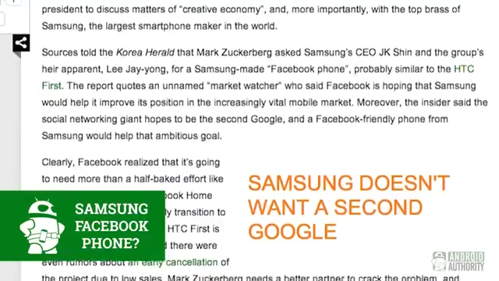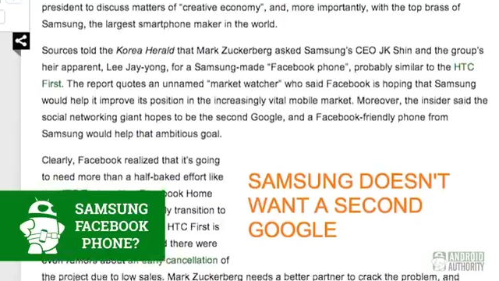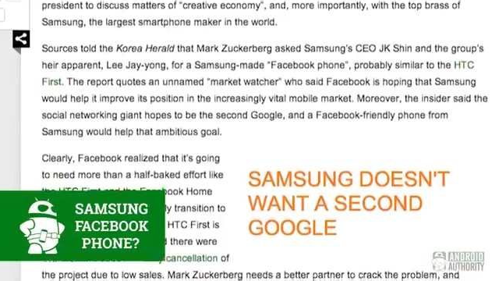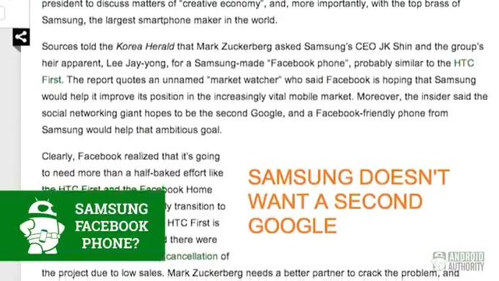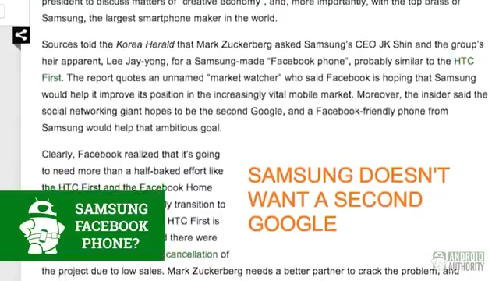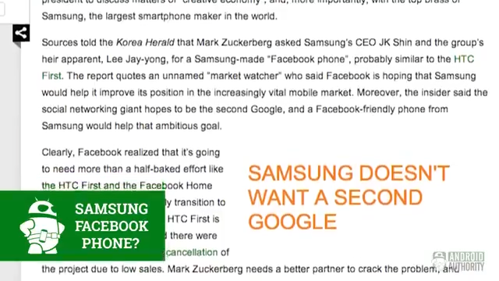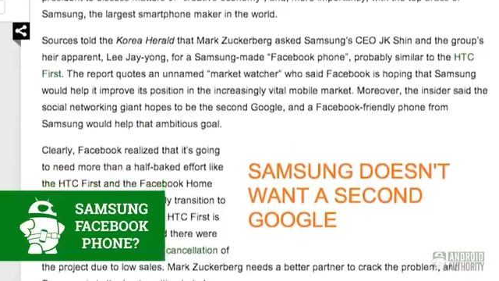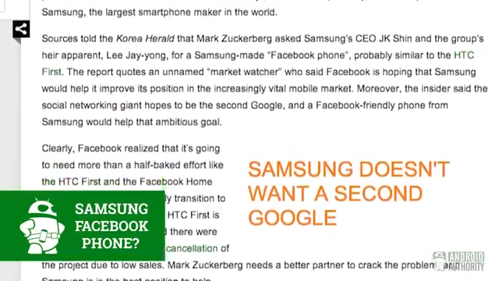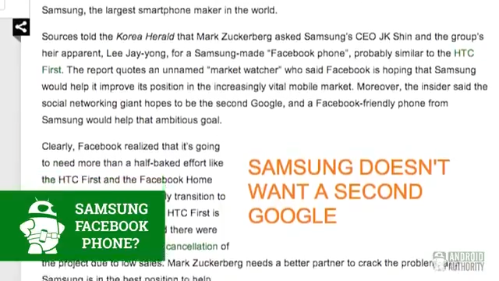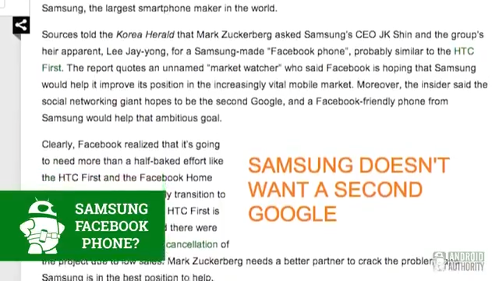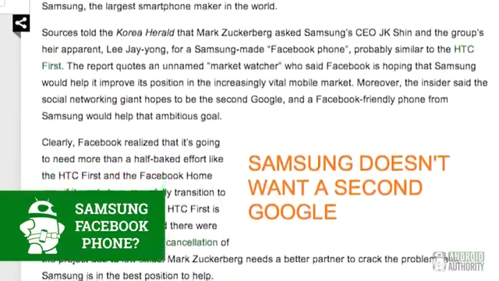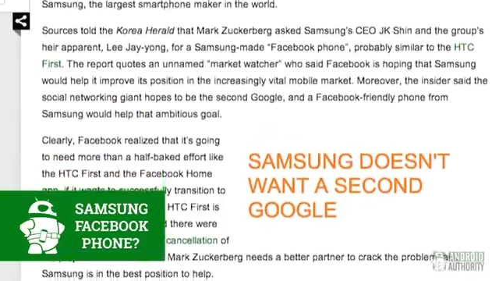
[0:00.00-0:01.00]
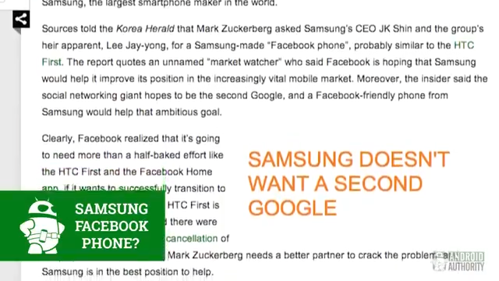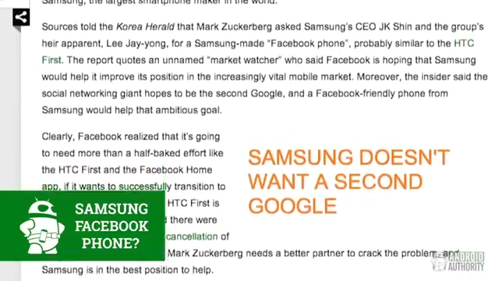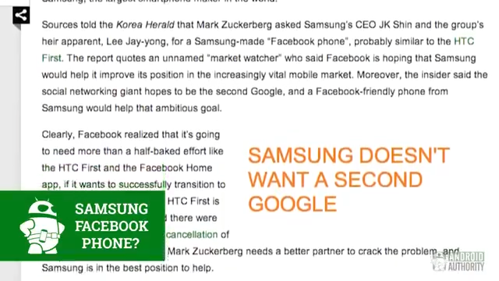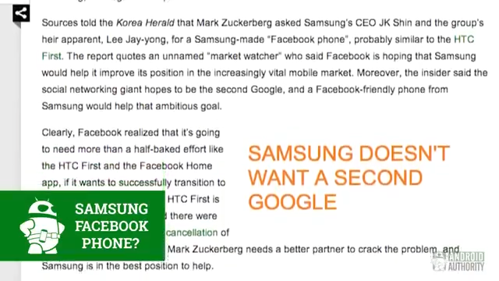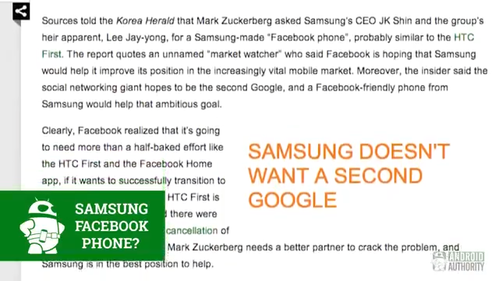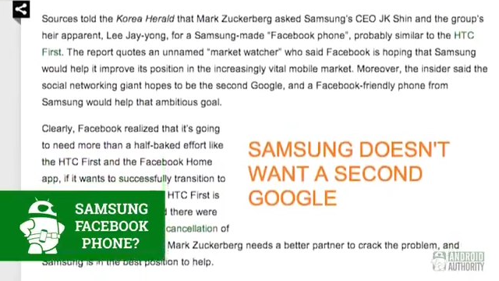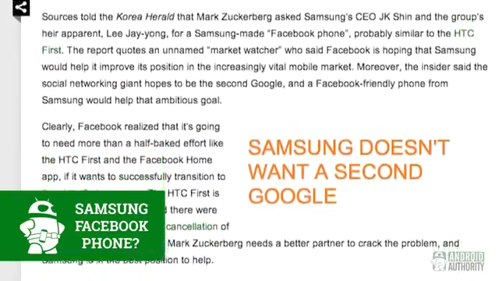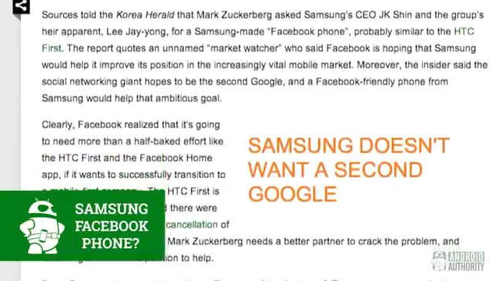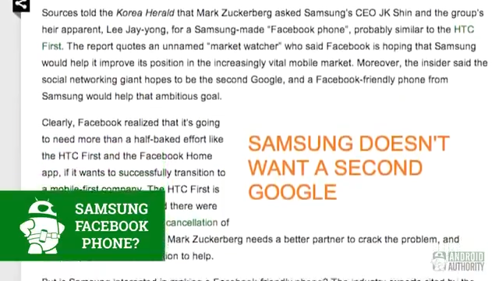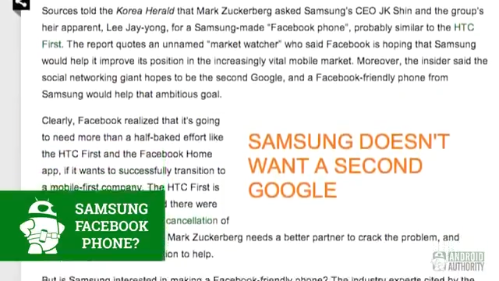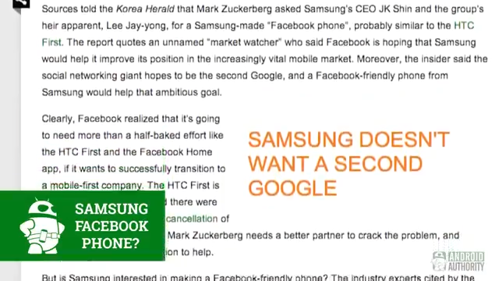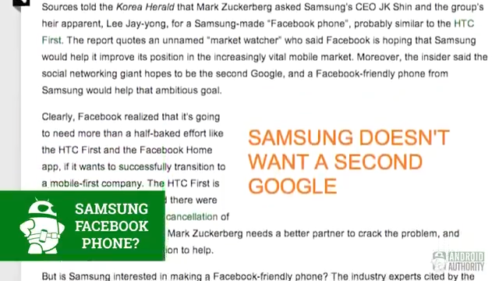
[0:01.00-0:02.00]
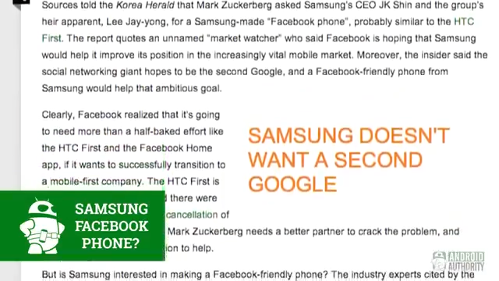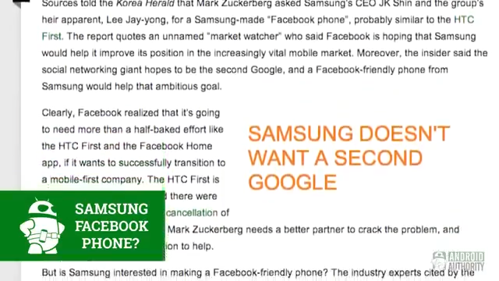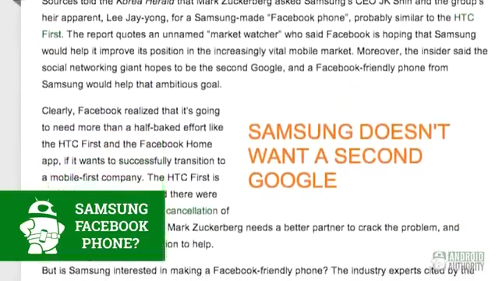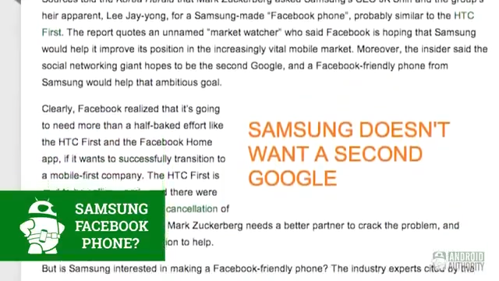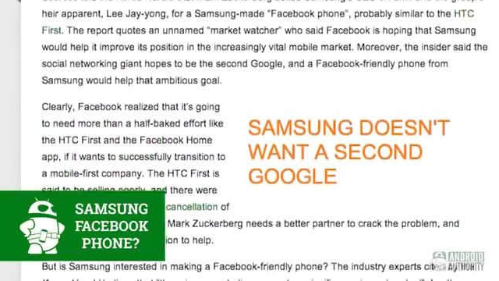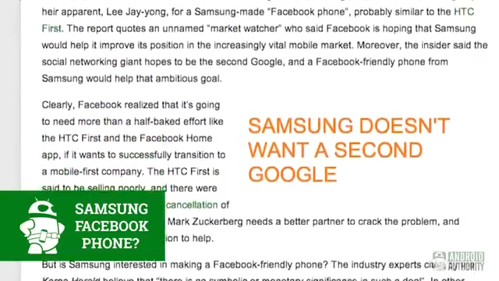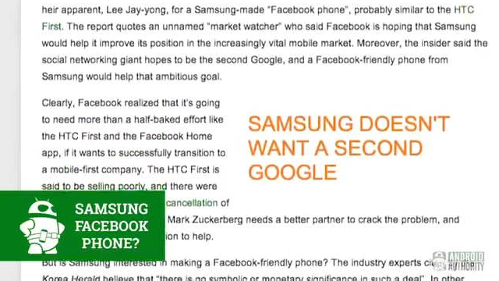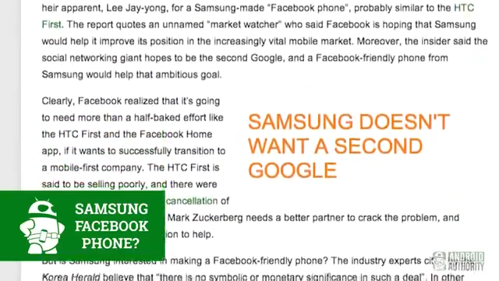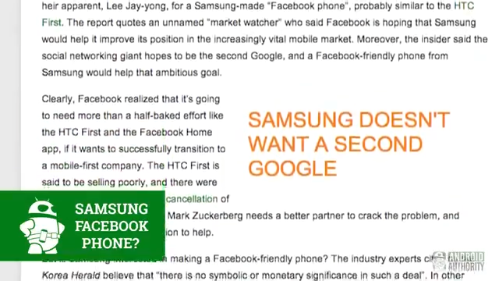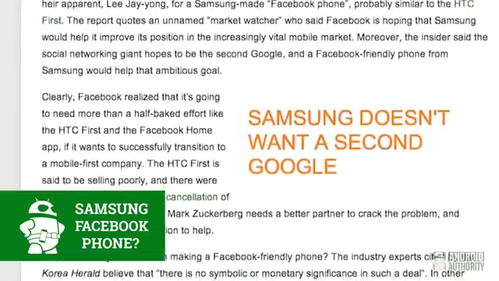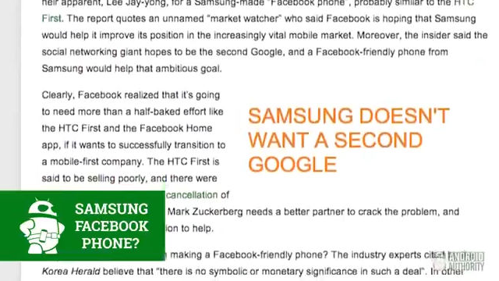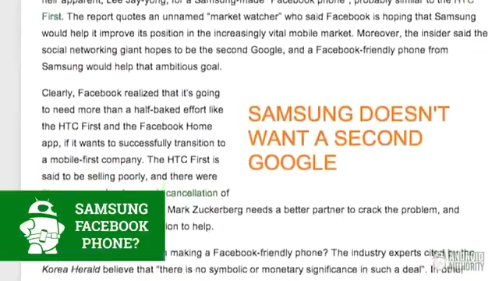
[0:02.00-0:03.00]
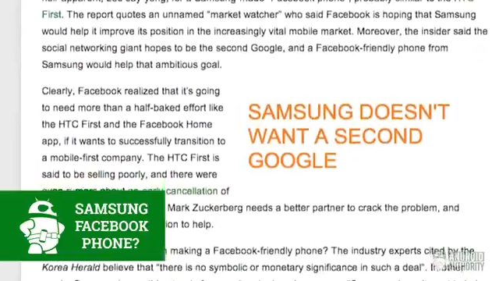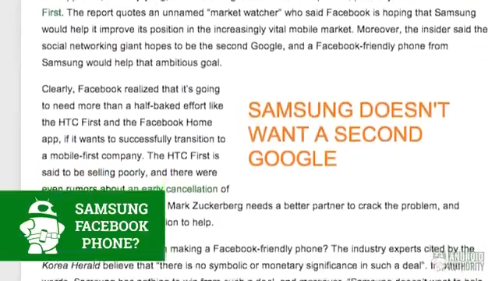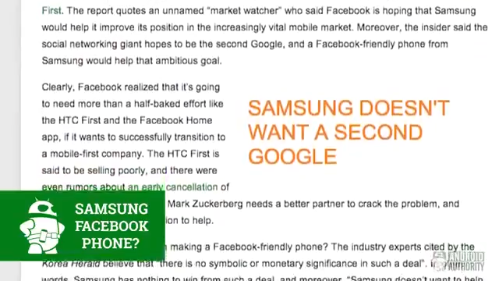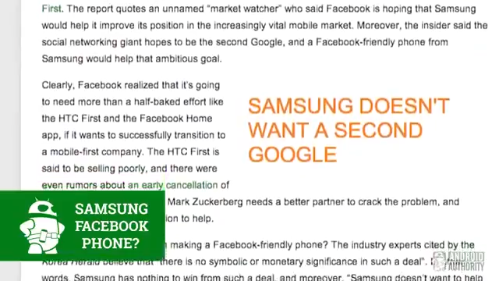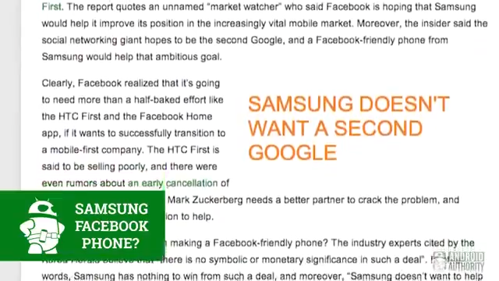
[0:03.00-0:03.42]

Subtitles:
Nobody's mouth can be seen.